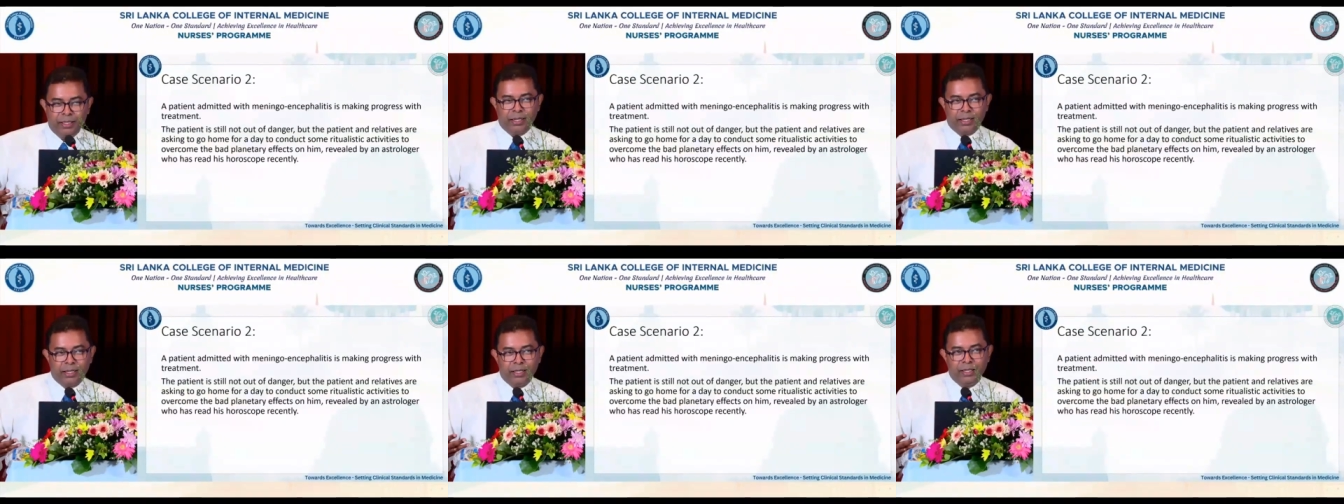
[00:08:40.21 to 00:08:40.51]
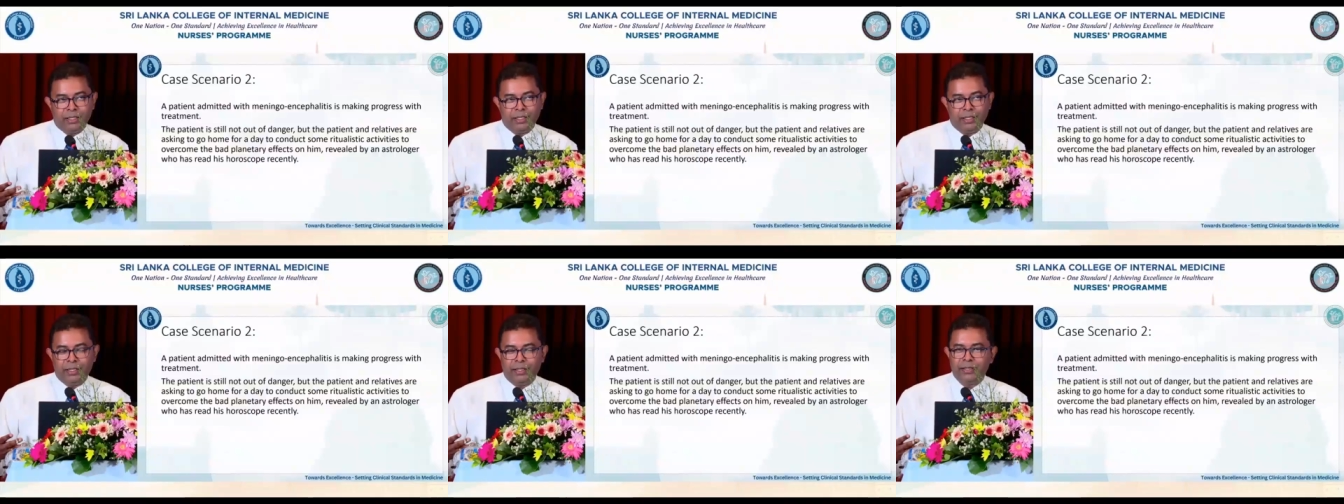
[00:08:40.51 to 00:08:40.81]

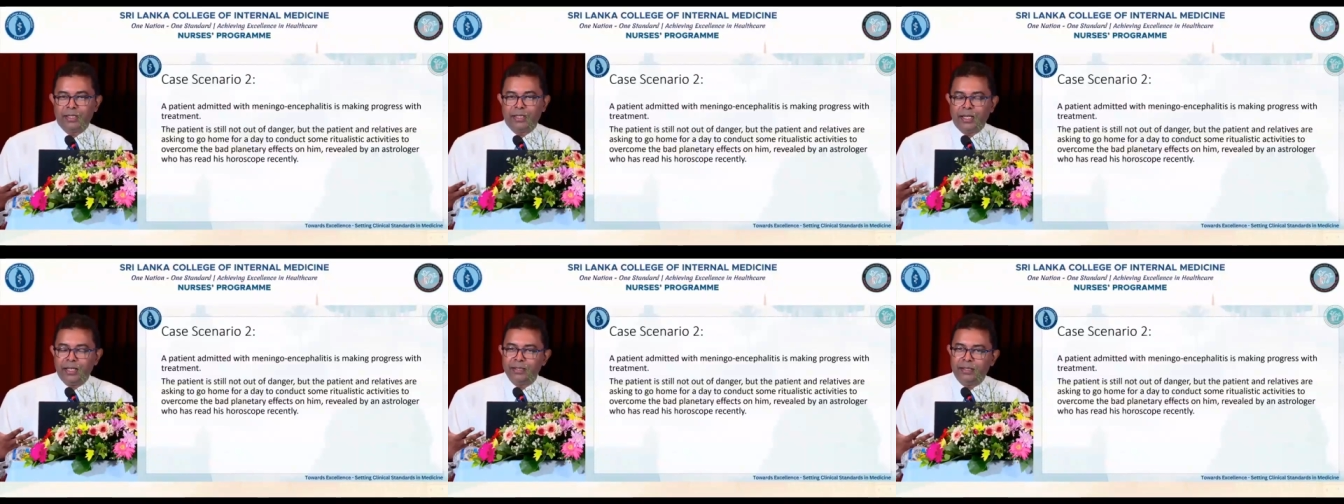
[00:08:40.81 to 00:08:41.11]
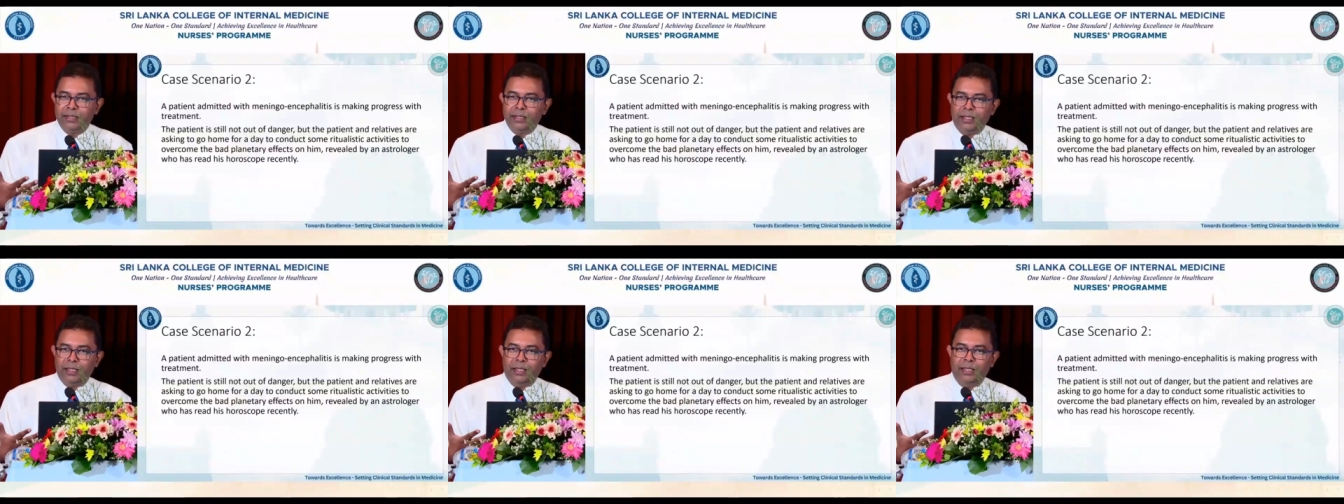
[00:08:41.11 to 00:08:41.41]
context and
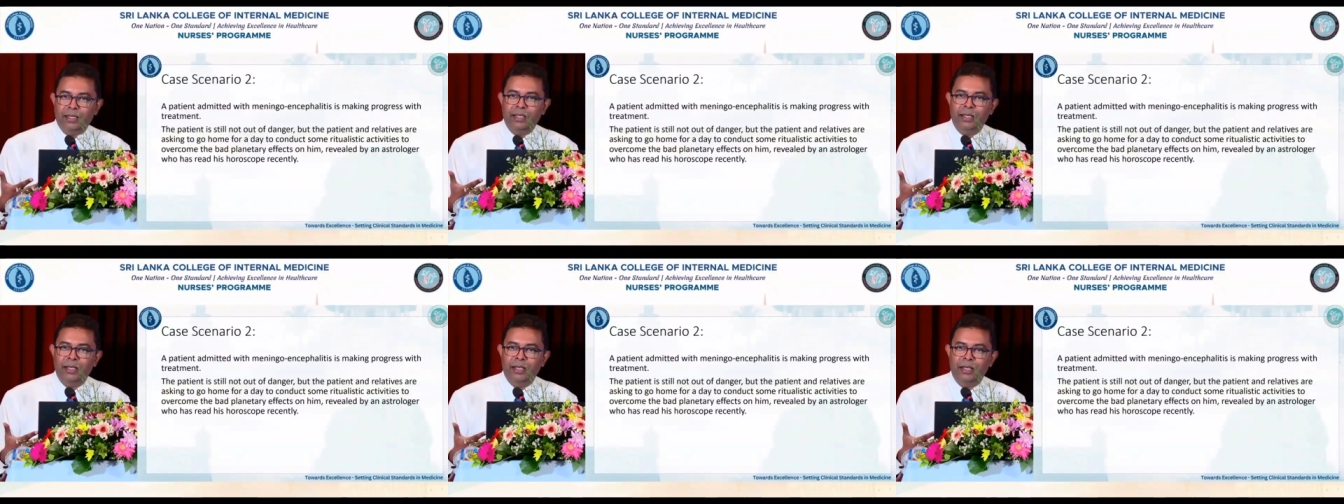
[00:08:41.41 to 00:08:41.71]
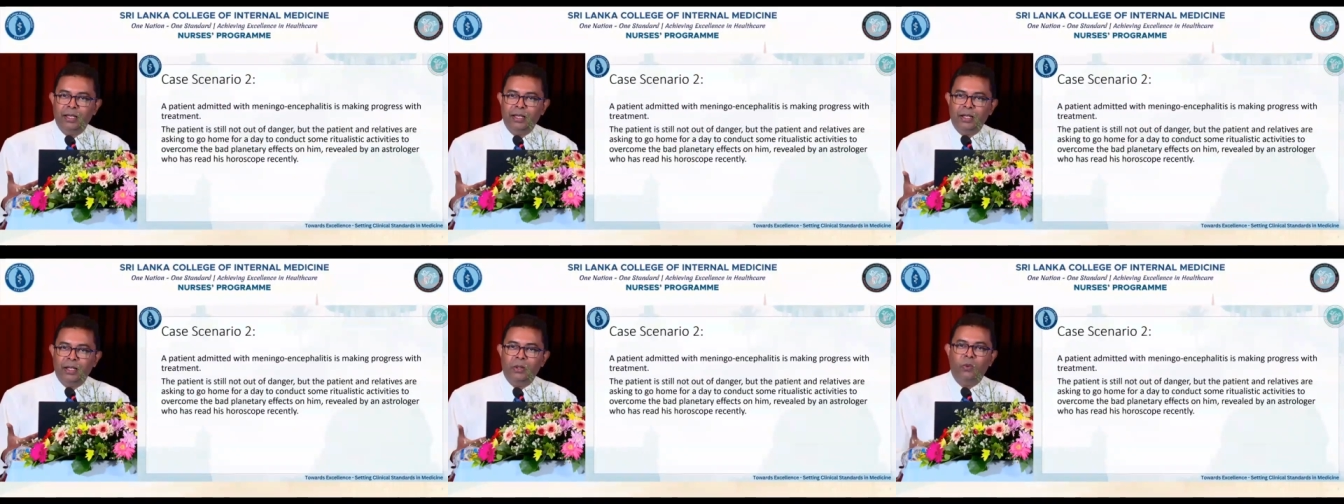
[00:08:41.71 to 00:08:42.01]
see,
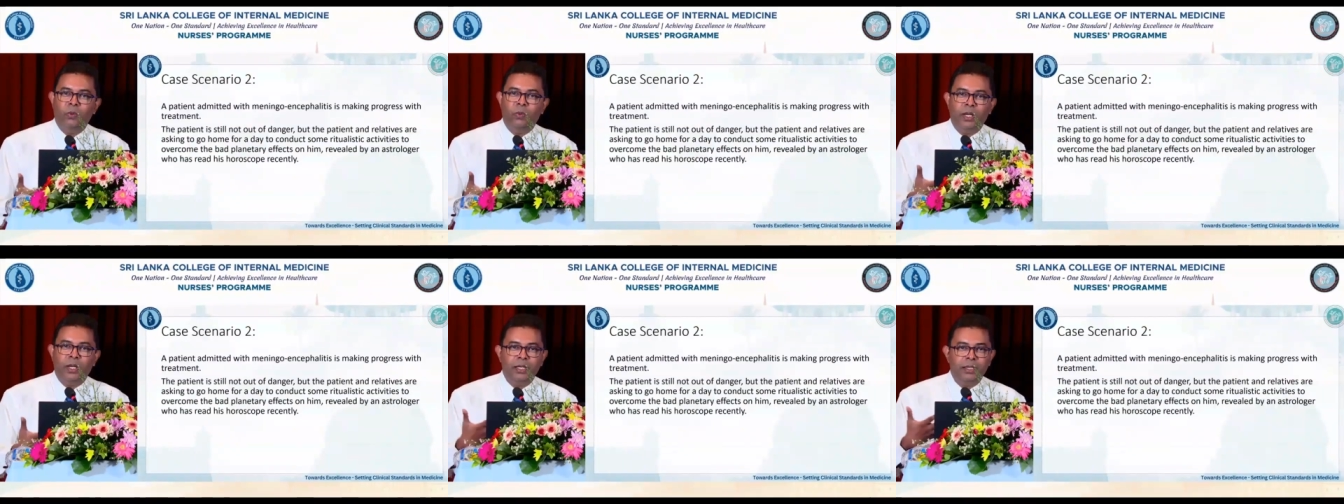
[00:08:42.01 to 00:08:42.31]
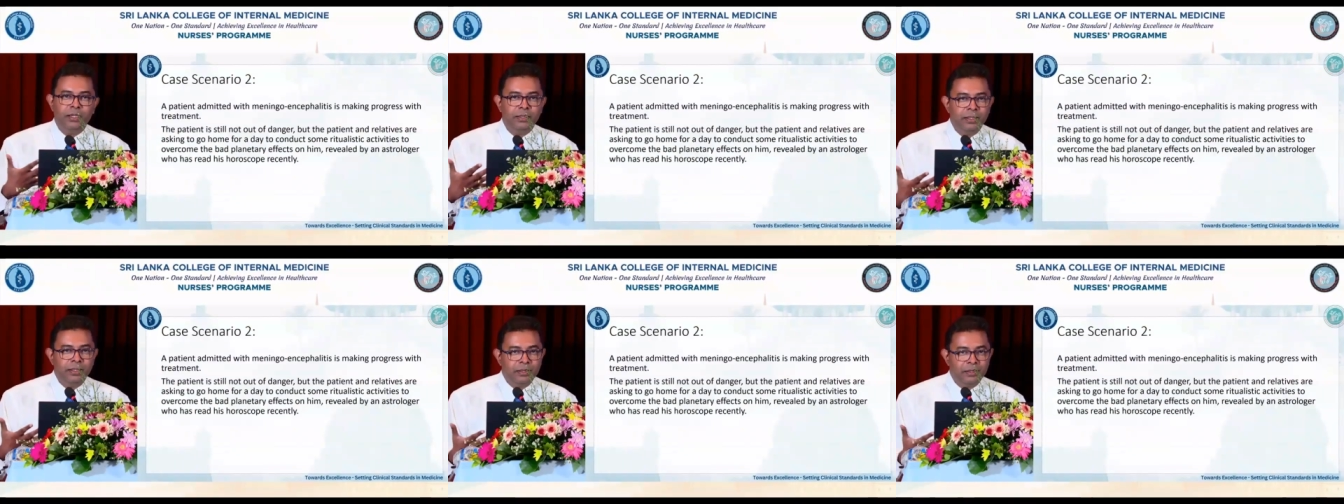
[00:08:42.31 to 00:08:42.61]
why
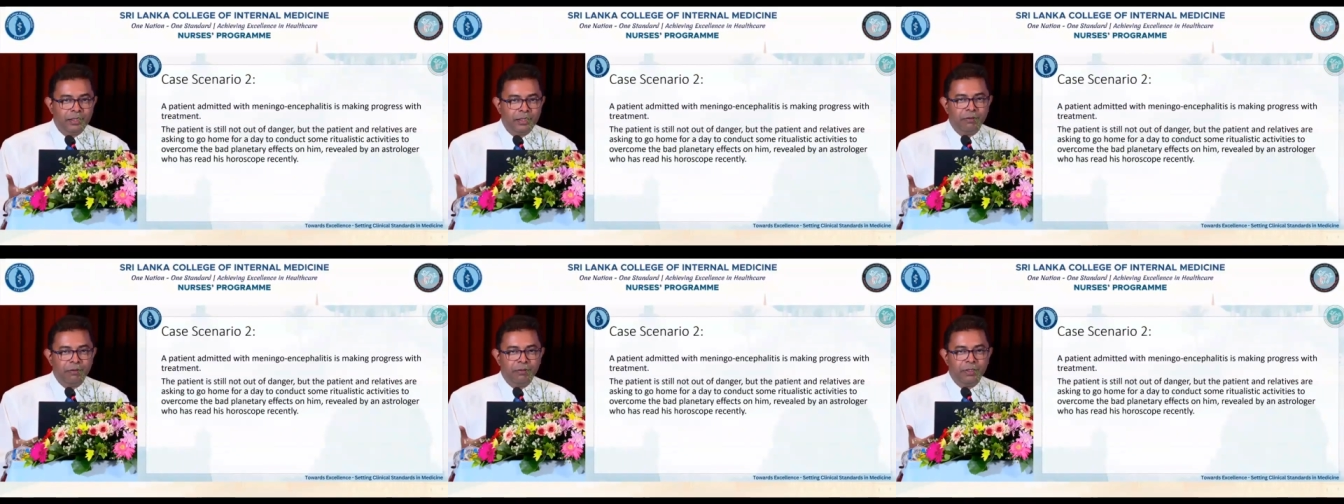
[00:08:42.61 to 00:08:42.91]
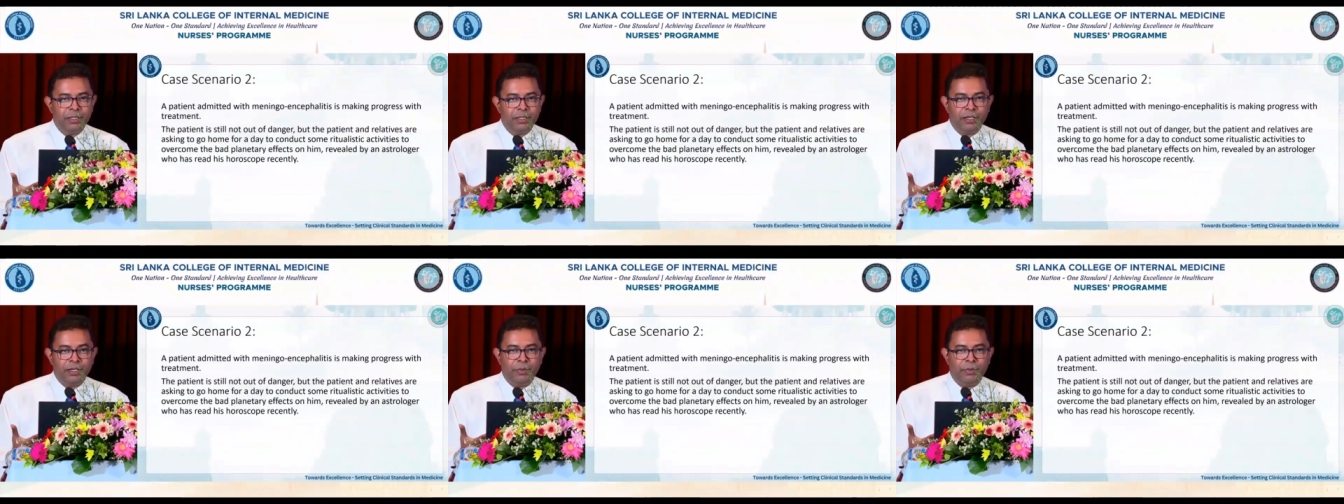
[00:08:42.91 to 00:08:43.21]
is this
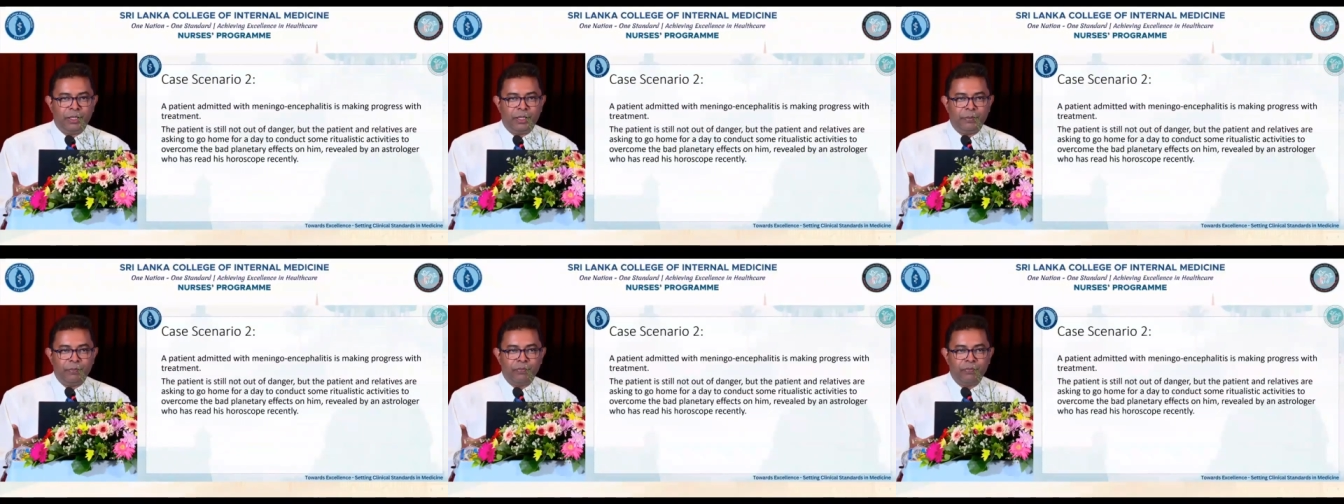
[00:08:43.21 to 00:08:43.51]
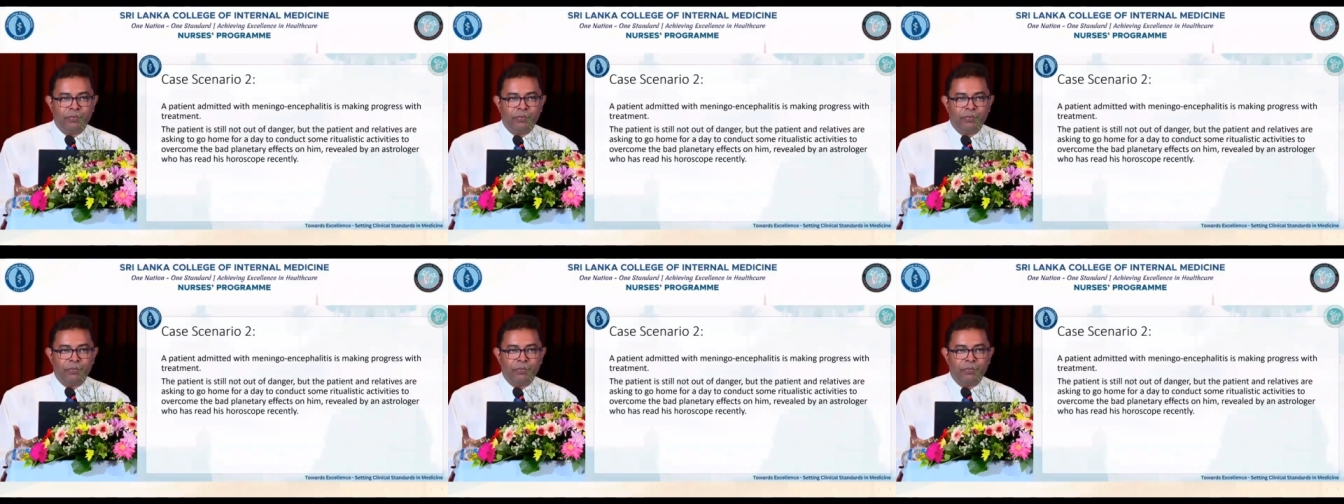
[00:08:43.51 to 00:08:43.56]
request coming?